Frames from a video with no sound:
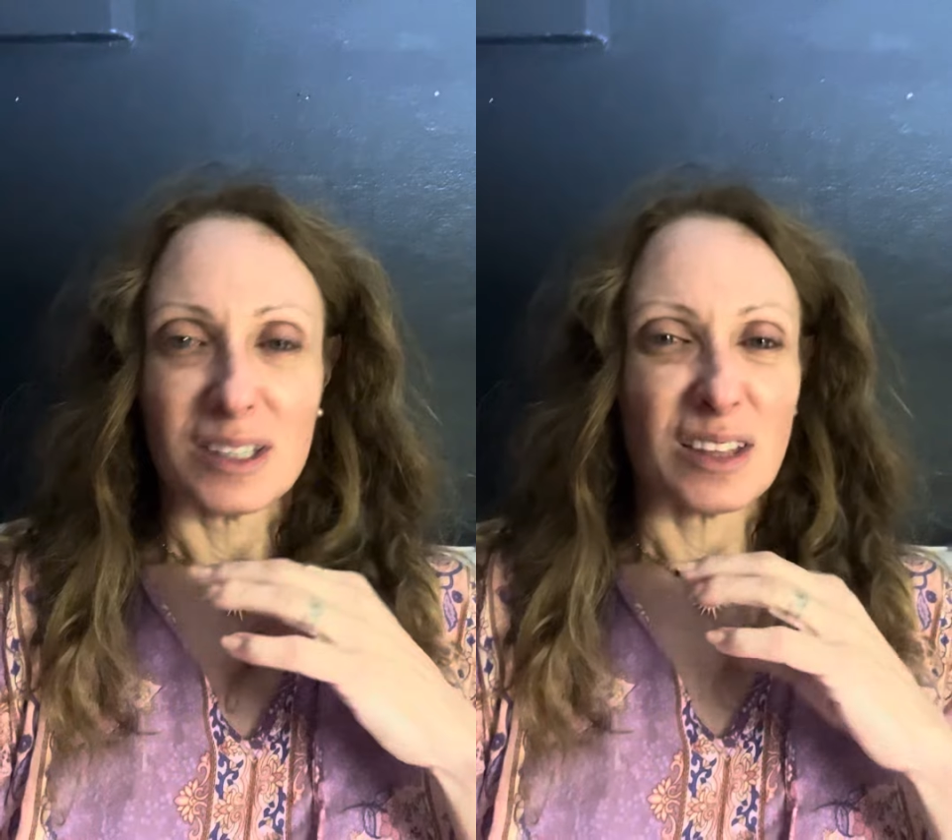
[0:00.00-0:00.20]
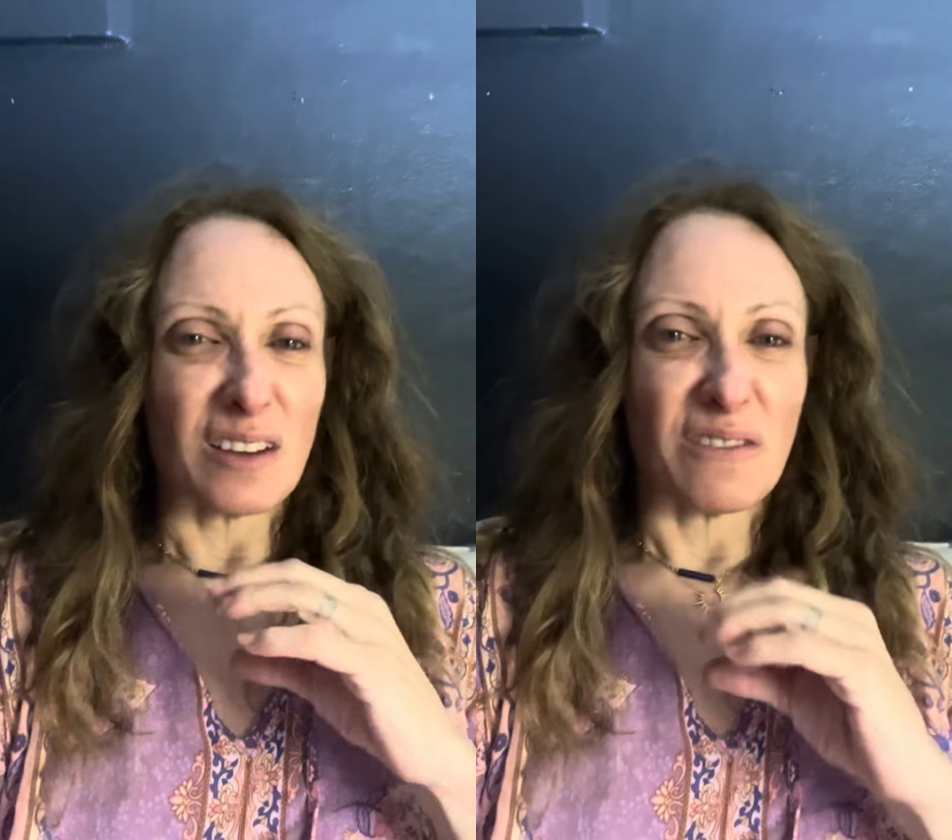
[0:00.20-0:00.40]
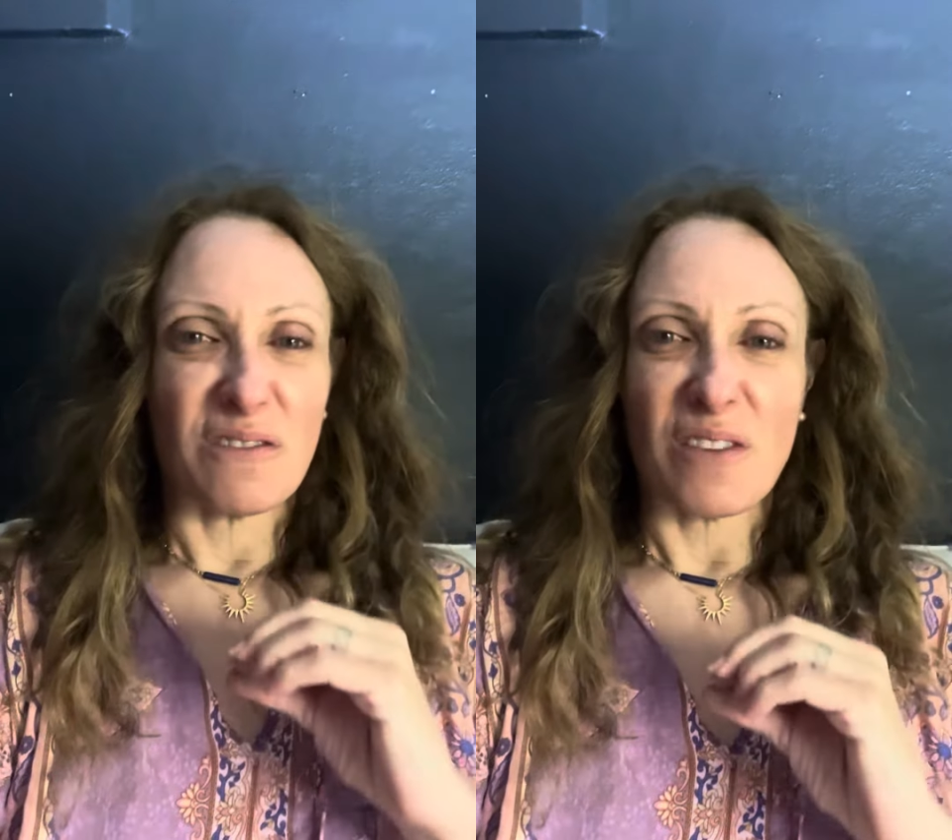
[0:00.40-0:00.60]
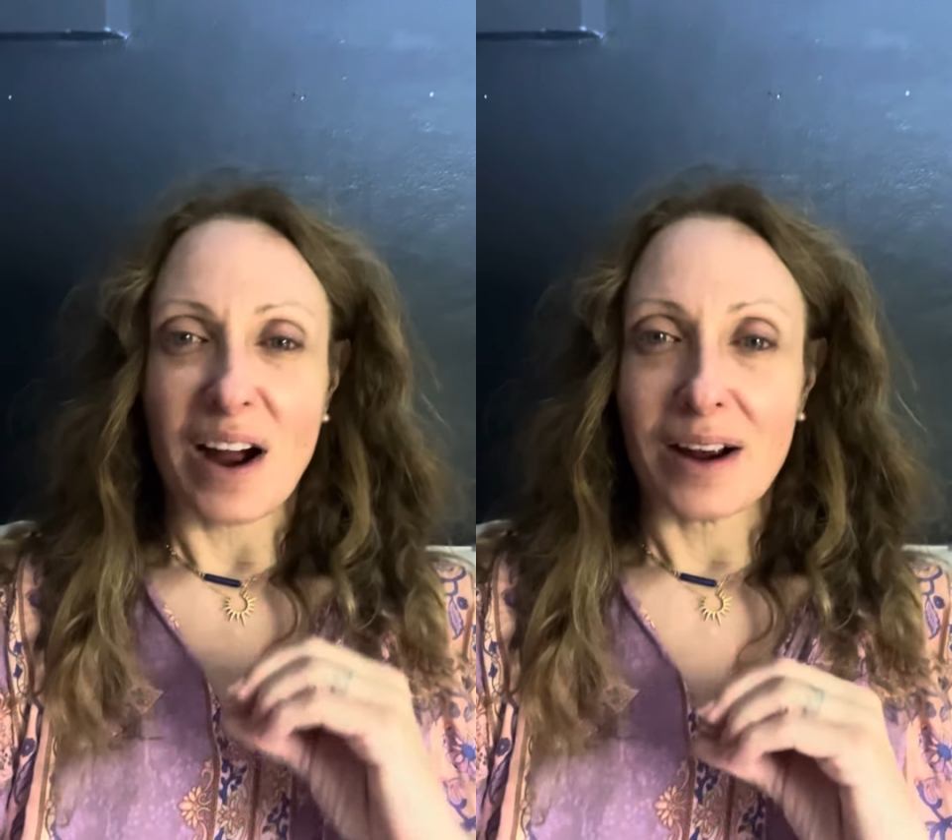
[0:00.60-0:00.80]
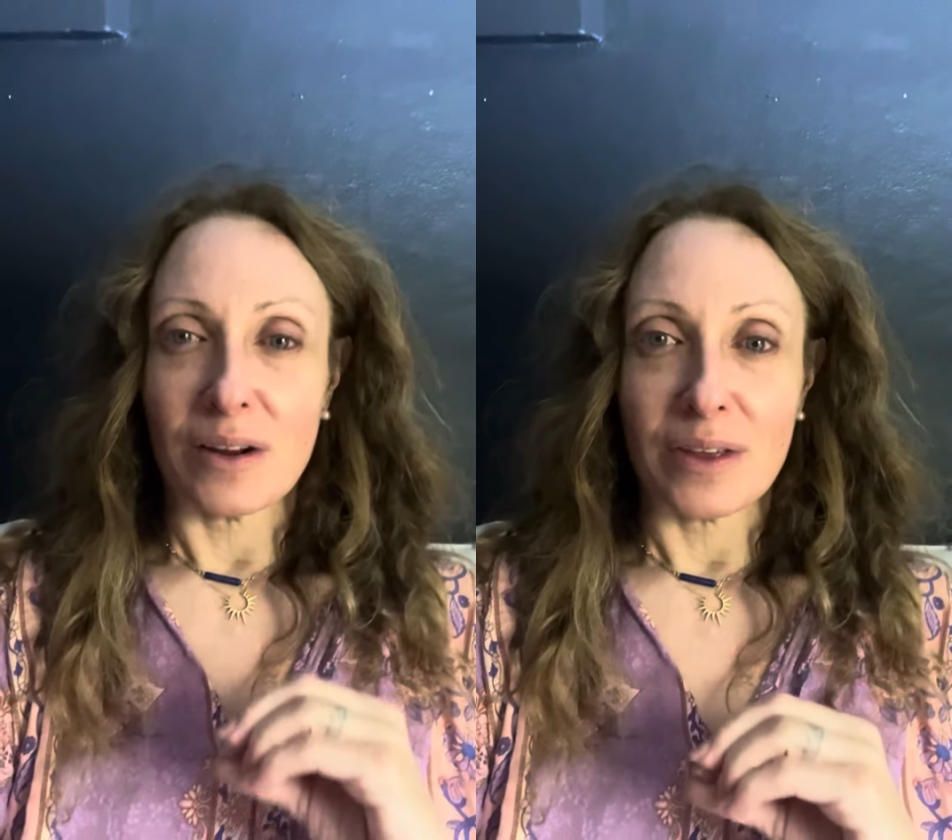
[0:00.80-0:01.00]
that
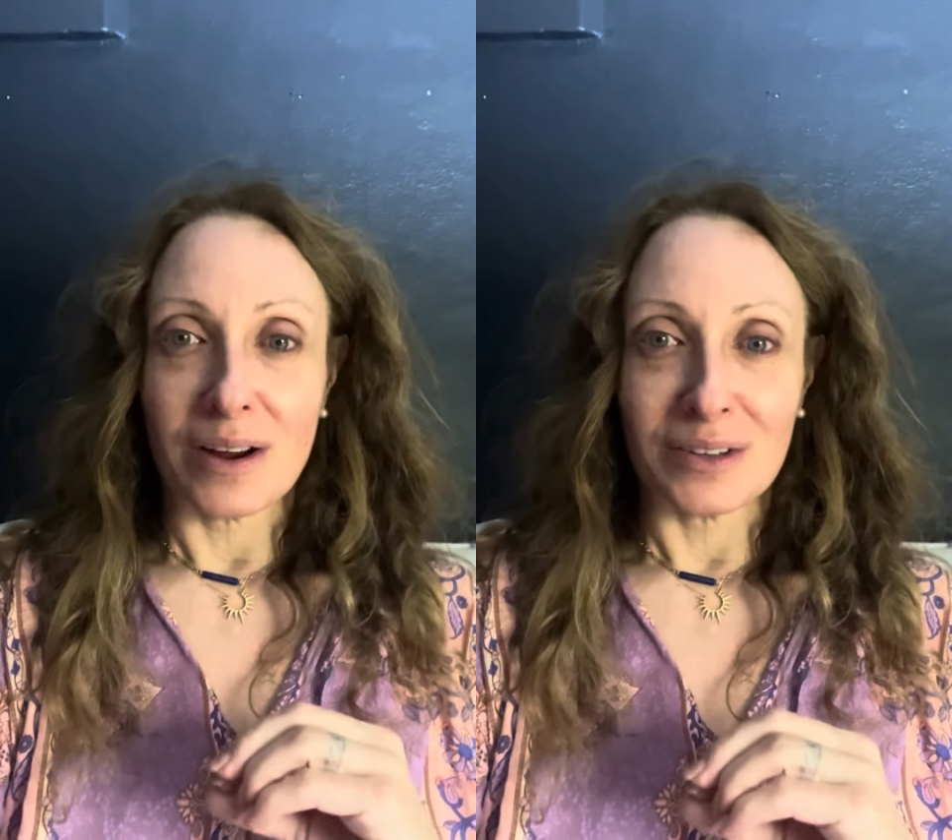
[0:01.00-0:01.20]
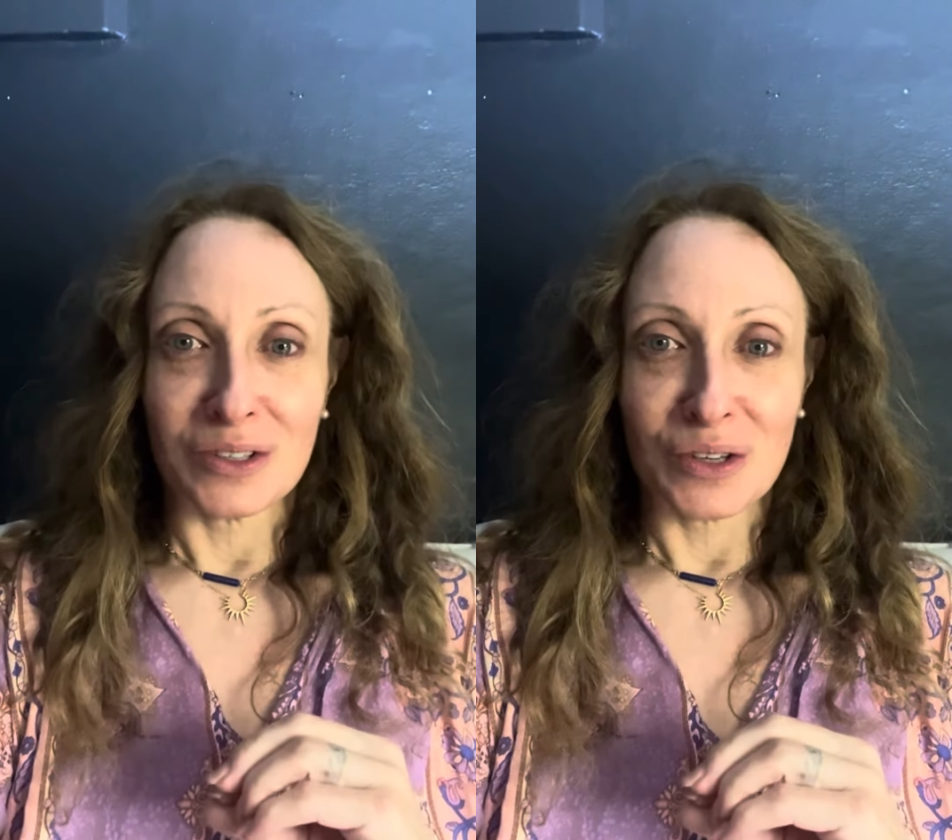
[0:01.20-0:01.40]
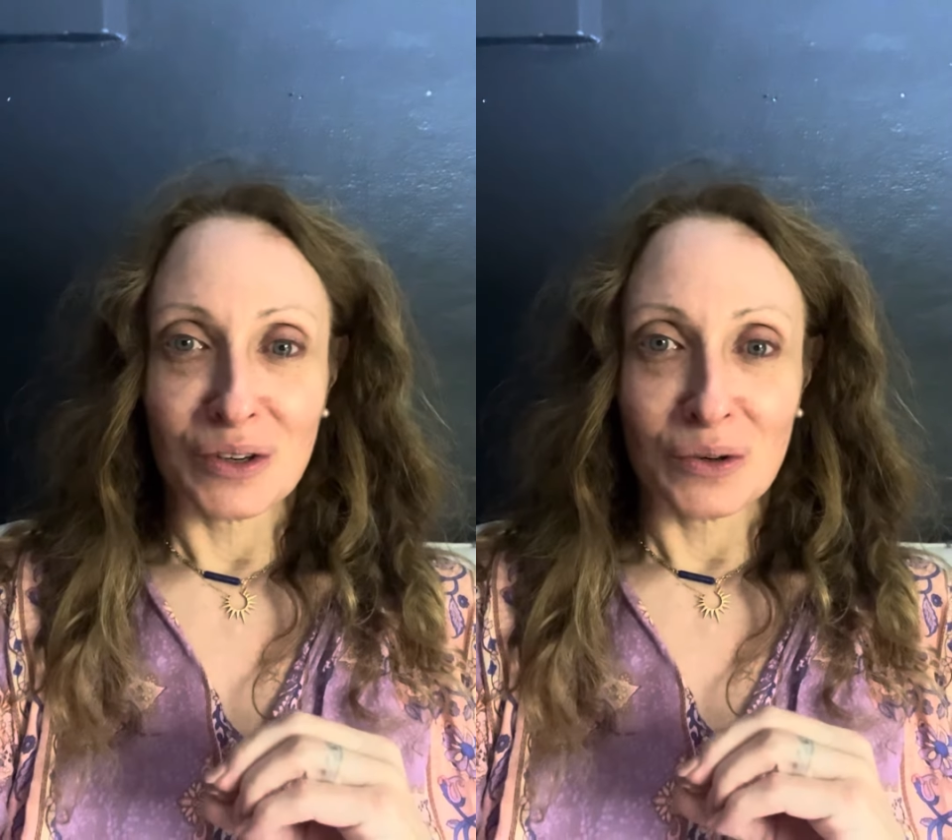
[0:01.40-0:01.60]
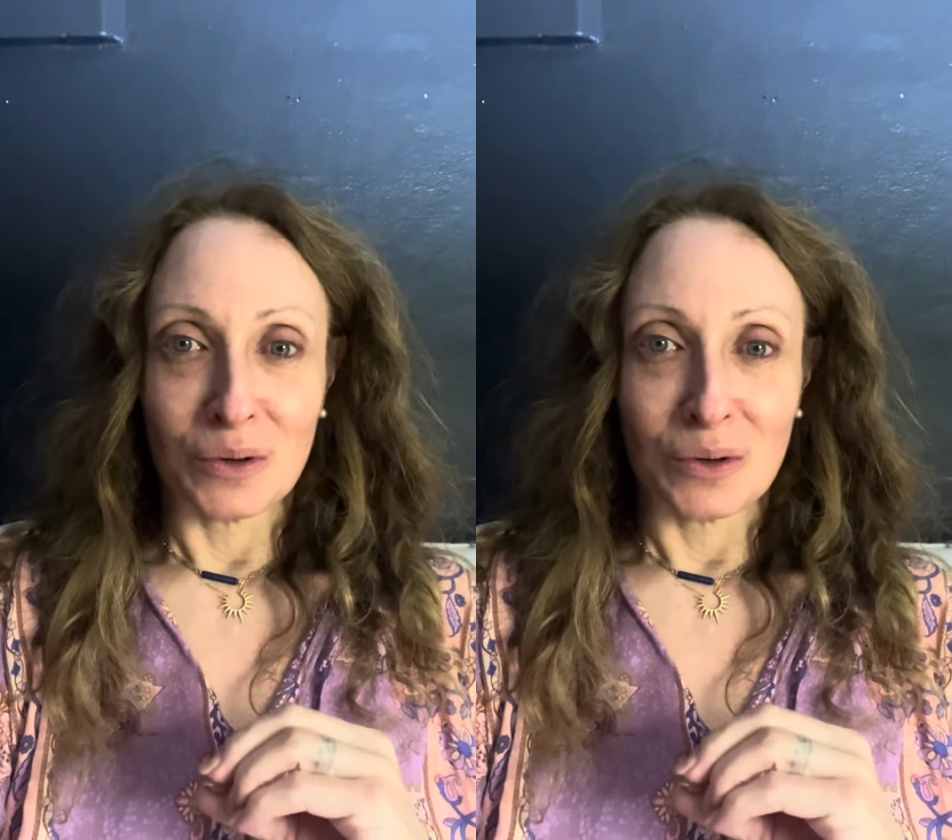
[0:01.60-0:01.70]
fire there too.